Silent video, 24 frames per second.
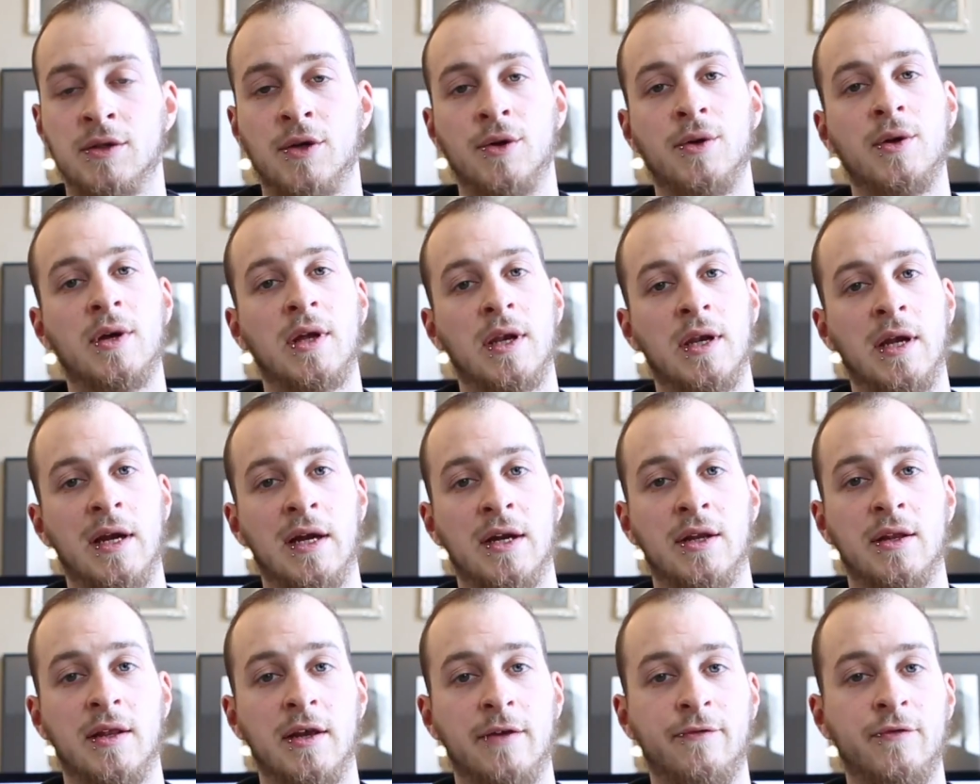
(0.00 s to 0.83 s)
So you can
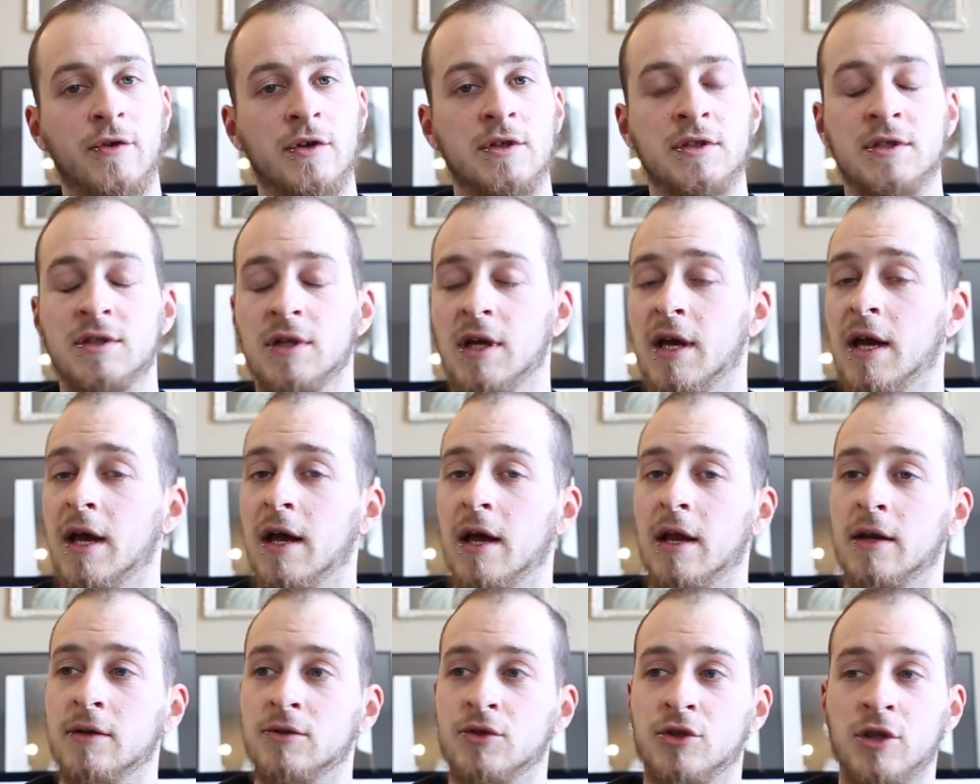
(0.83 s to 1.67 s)
hear the difference
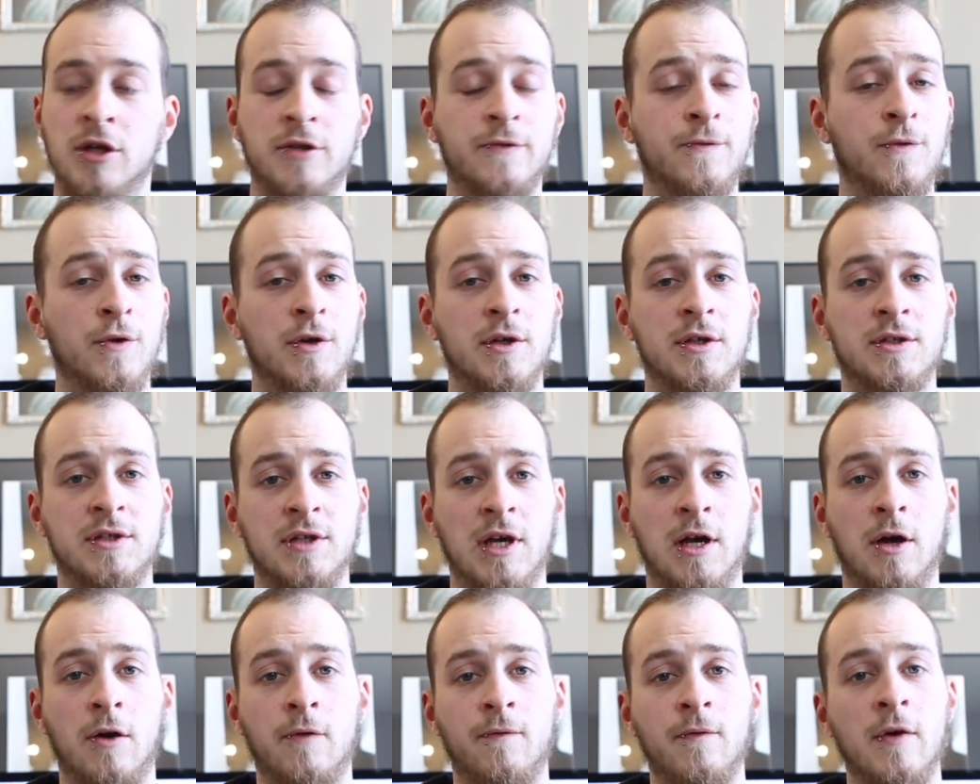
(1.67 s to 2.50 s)
and judge for
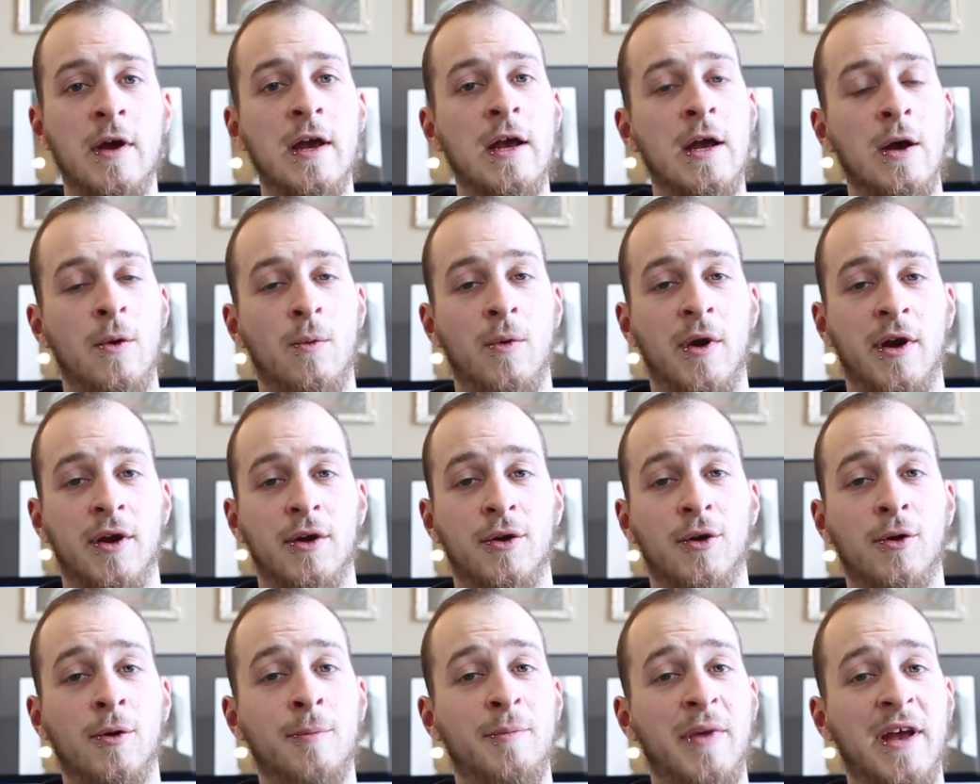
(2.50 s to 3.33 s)
yourself
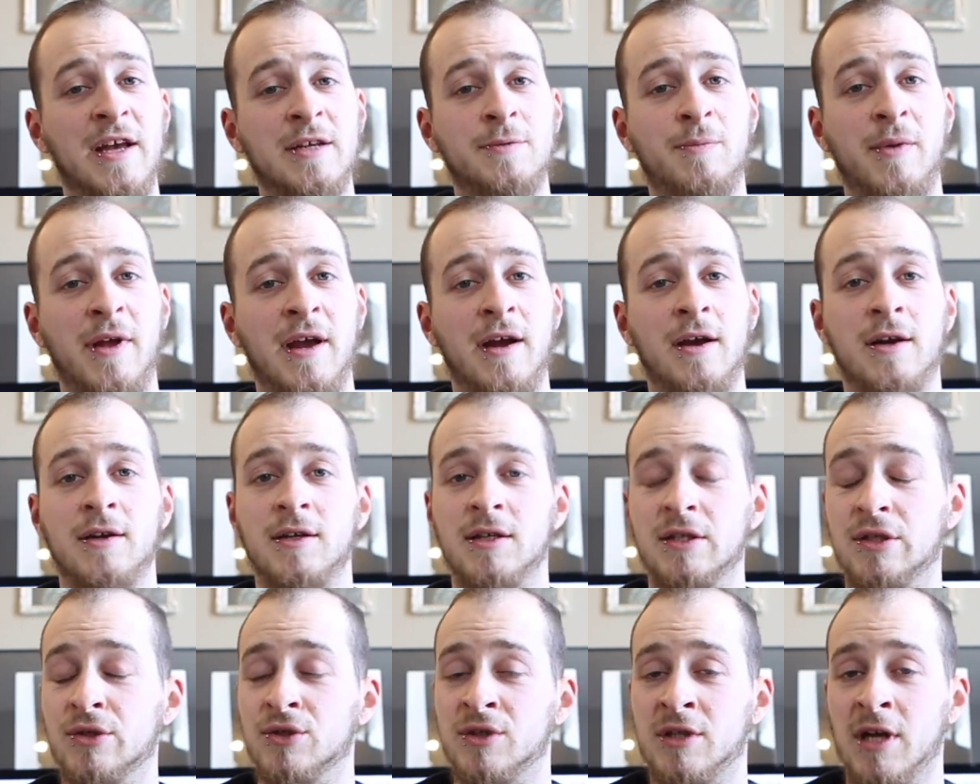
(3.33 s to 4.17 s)
whether your bass player
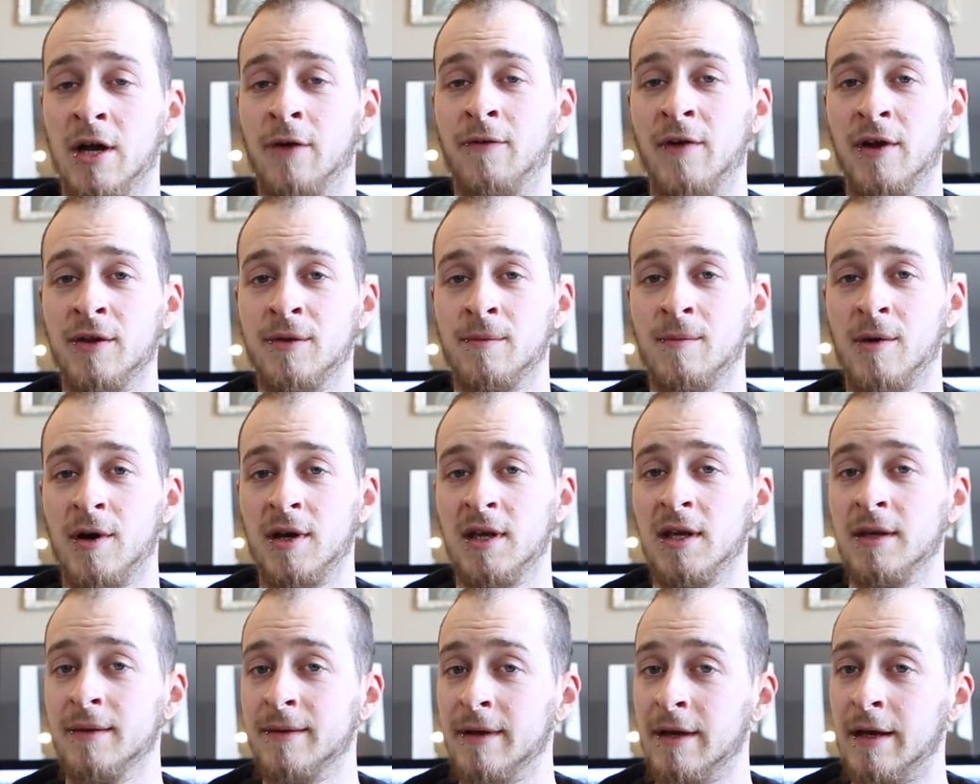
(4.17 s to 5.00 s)
needs to shell out the
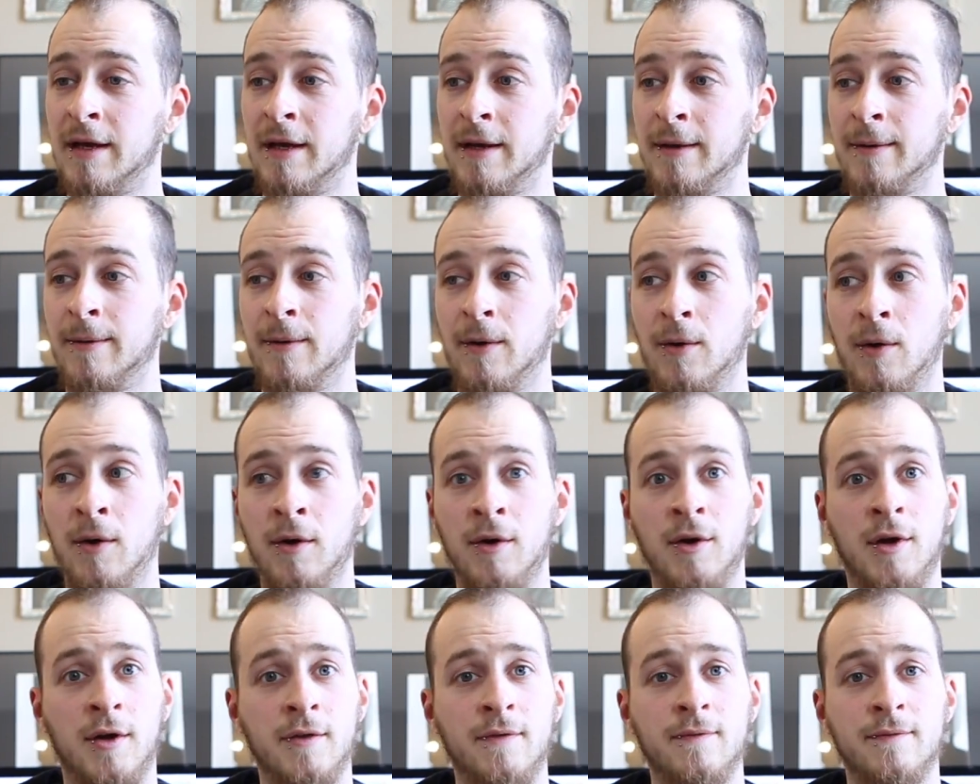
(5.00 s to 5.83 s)
money
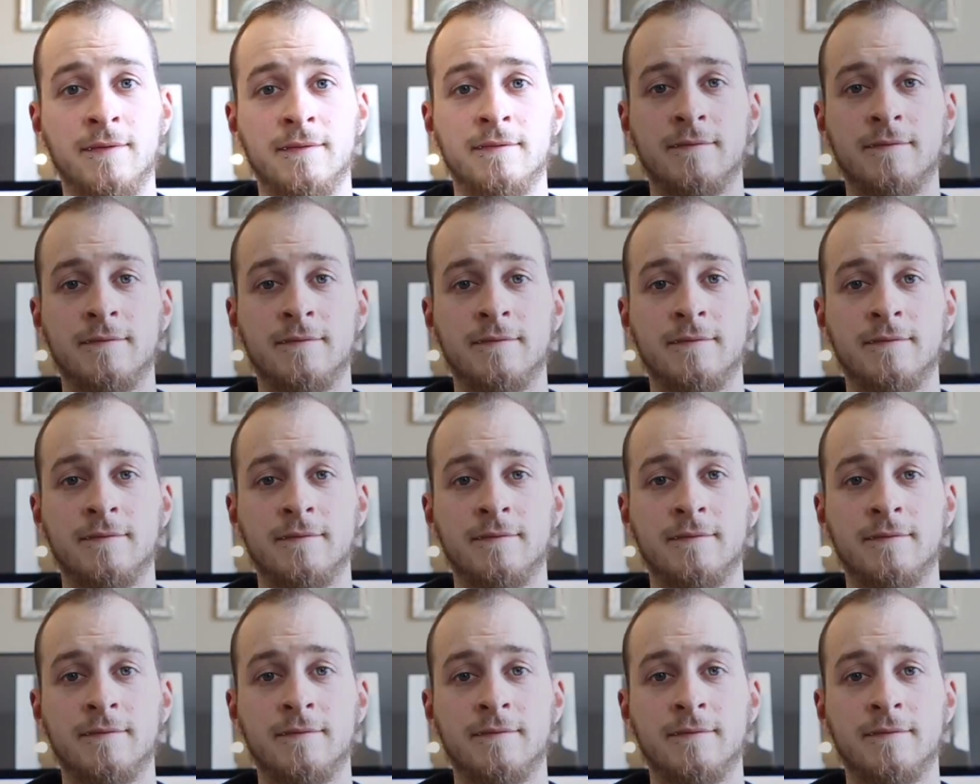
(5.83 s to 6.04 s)
or not.